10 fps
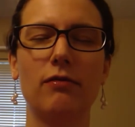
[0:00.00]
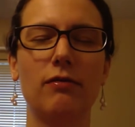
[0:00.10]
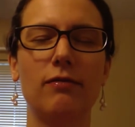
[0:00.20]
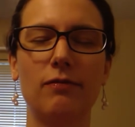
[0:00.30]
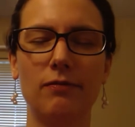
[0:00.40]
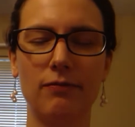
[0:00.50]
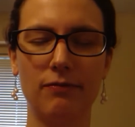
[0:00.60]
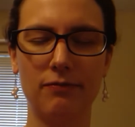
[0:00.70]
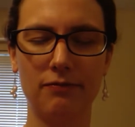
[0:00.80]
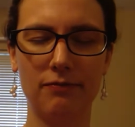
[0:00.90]

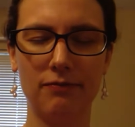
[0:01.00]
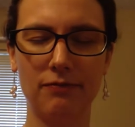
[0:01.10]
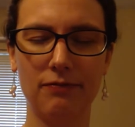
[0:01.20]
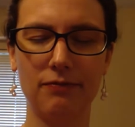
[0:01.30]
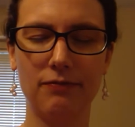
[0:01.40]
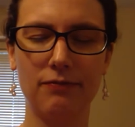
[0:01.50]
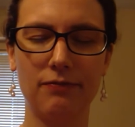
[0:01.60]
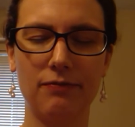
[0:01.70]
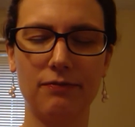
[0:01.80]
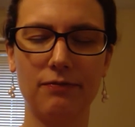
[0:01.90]

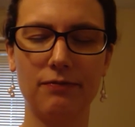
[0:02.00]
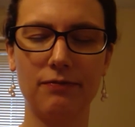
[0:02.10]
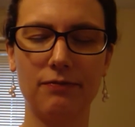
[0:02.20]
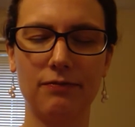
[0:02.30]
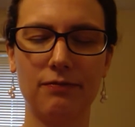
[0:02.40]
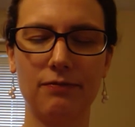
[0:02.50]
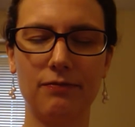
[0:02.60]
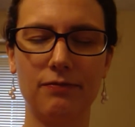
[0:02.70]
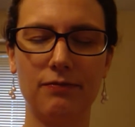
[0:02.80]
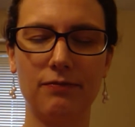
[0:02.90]

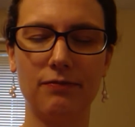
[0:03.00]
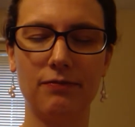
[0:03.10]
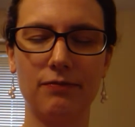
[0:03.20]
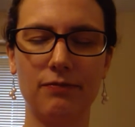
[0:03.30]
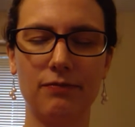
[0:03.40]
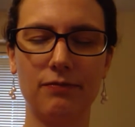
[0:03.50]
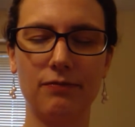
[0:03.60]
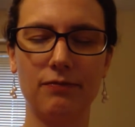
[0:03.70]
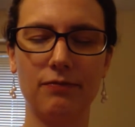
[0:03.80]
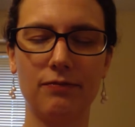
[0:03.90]

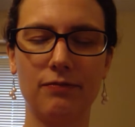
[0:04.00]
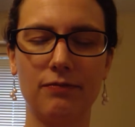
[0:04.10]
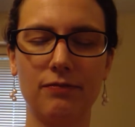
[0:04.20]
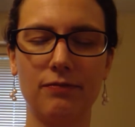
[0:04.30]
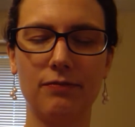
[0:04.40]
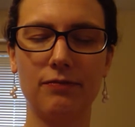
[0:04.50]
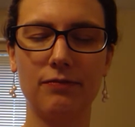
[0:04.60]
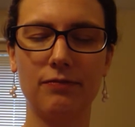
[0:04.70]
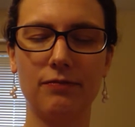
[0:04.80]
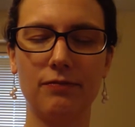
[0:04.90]

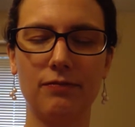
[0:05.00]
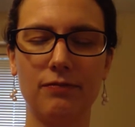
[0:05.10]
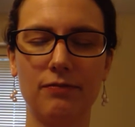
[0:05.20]
(no one is talking)